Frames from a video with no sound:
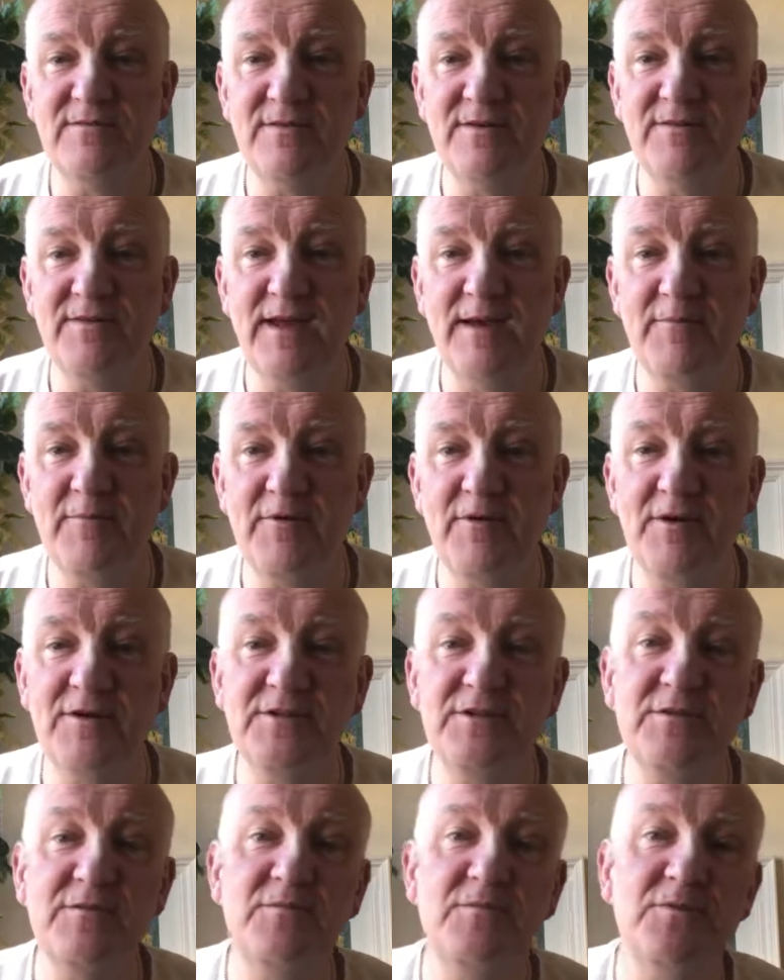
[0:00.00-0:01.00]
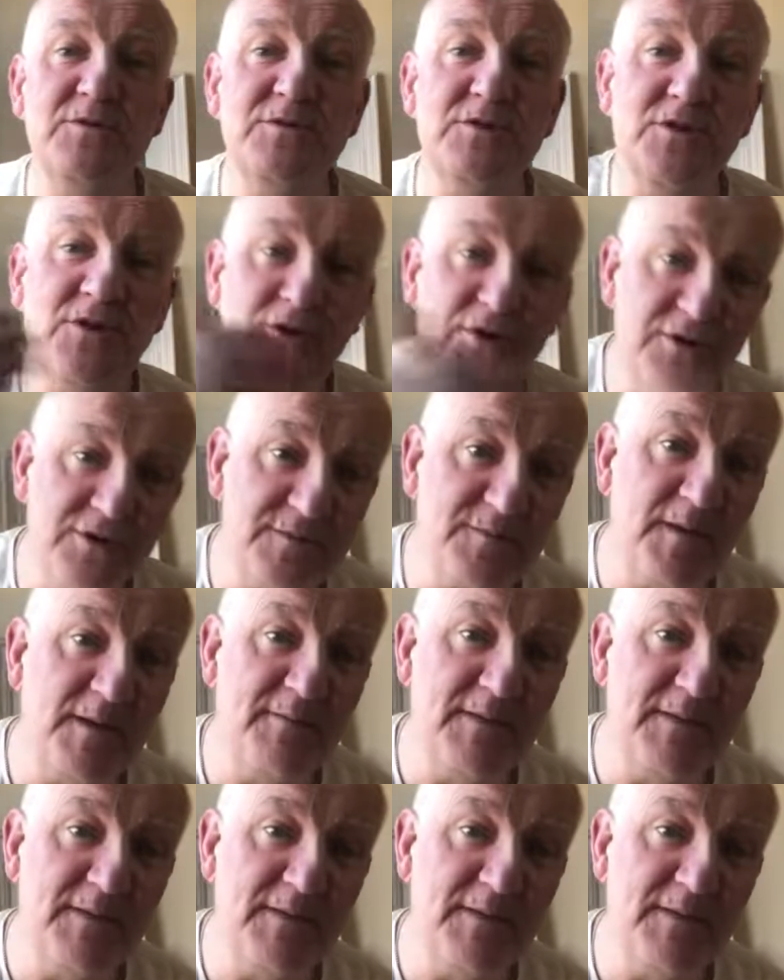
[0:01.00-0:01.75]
of Yamaraj, was cursed by